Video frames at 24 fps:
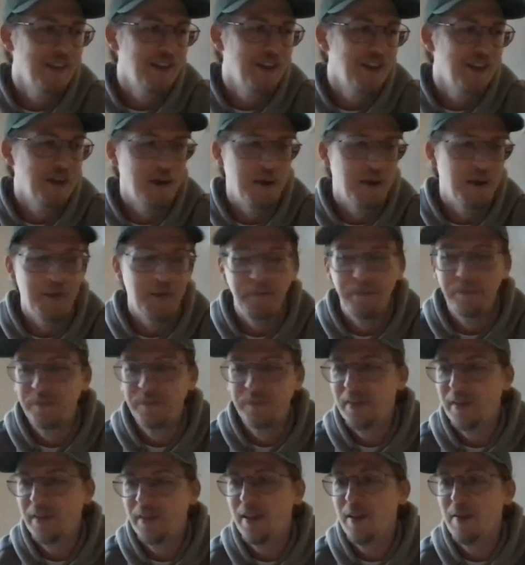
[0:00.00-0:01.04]
Um,
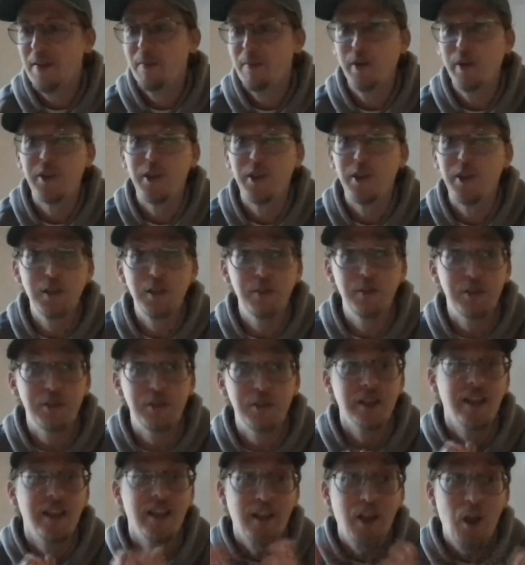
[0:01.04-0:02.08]
but she used
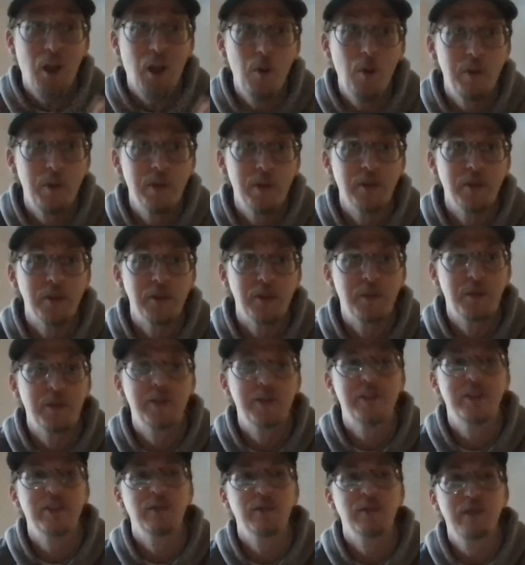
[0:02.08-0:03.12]
to like open those
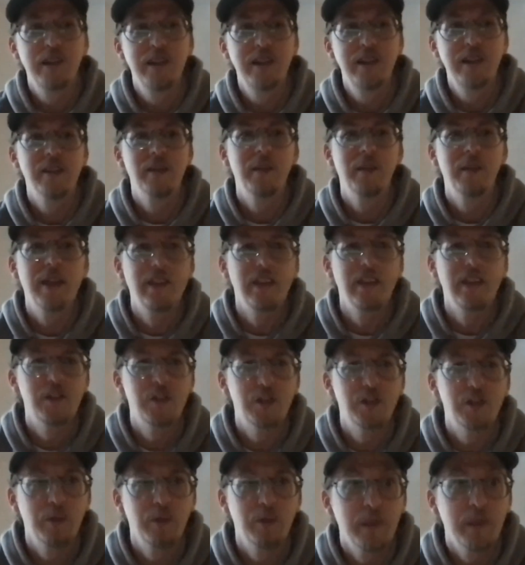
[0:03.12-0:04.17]
books and read them, and then
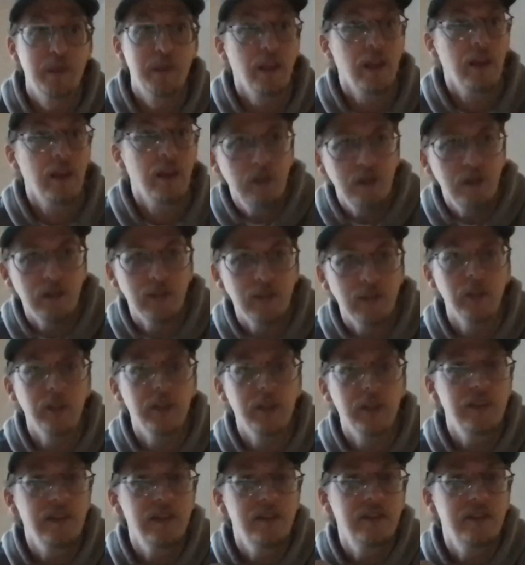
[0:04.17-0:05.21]
she would be like,
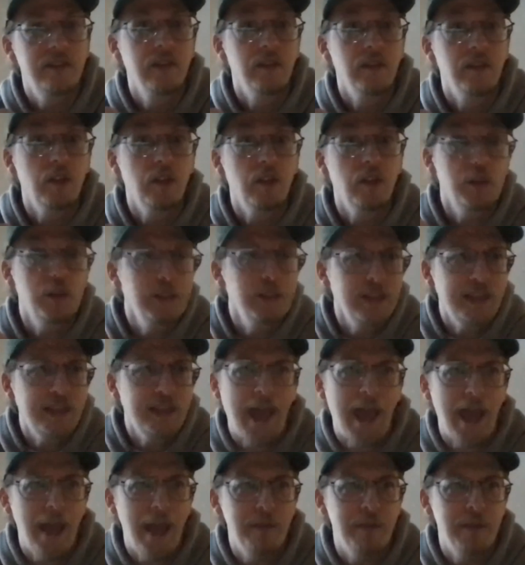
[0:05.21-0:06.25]
look at the
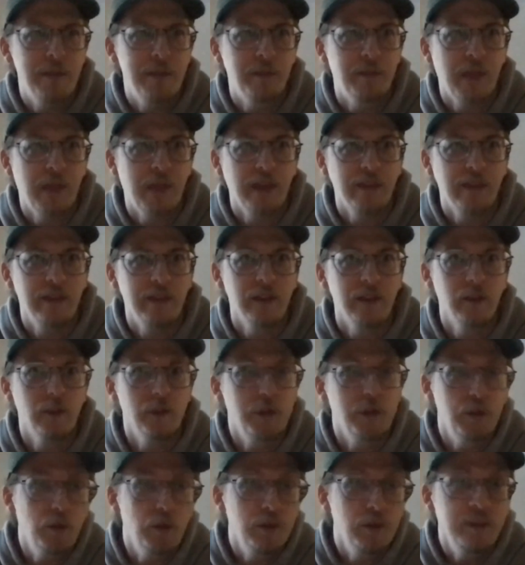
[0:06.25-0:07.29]
cabinet back there.
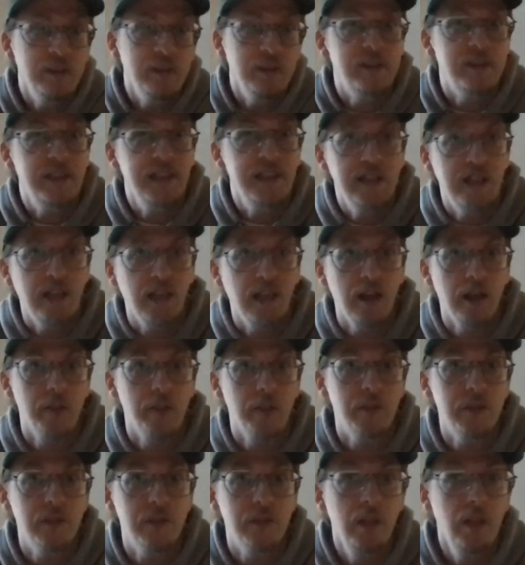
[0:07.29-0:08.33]
Look at all the
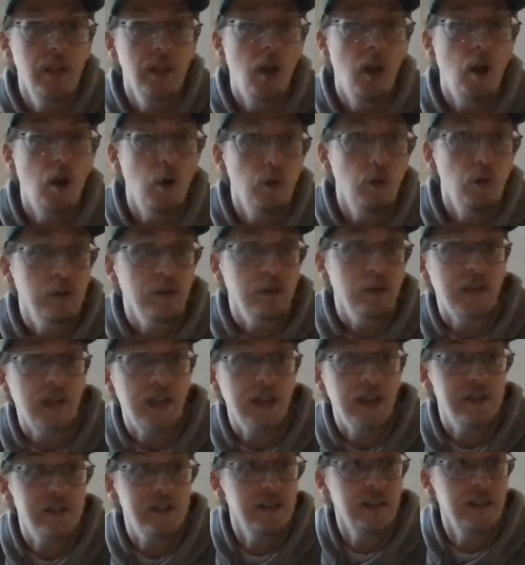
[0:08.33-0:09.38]
teacups. Look,
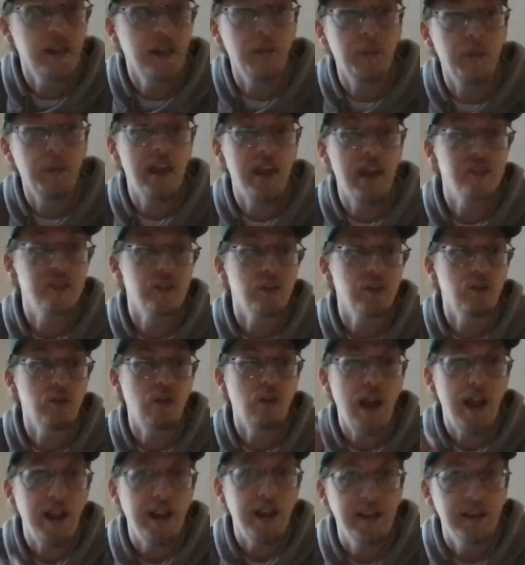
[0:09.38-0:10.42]
that teacup has a
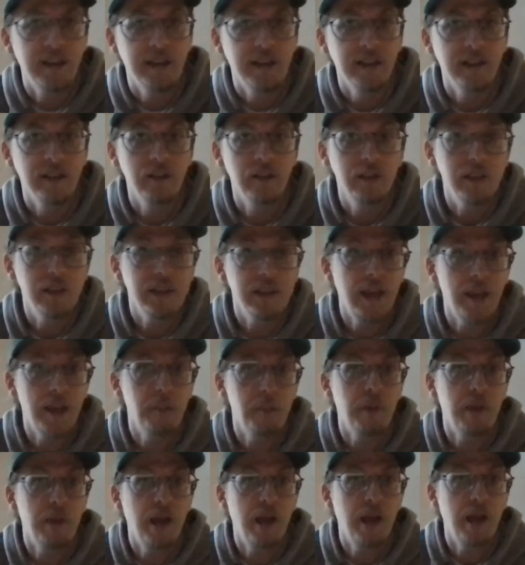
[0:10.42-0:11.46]
crack in it. Look at
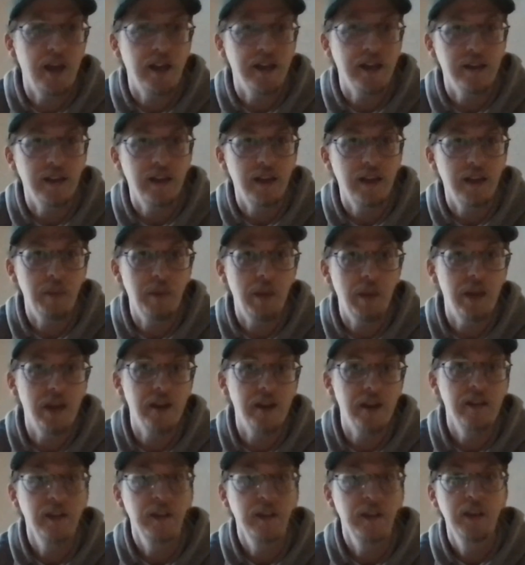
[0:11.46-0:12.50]
that pot. That
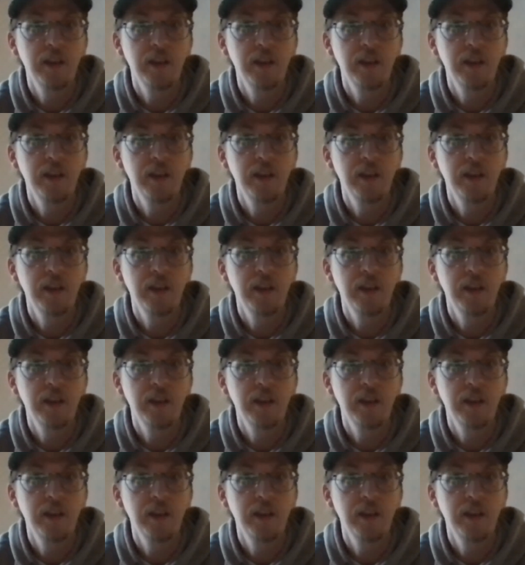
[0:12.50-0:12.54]
pot,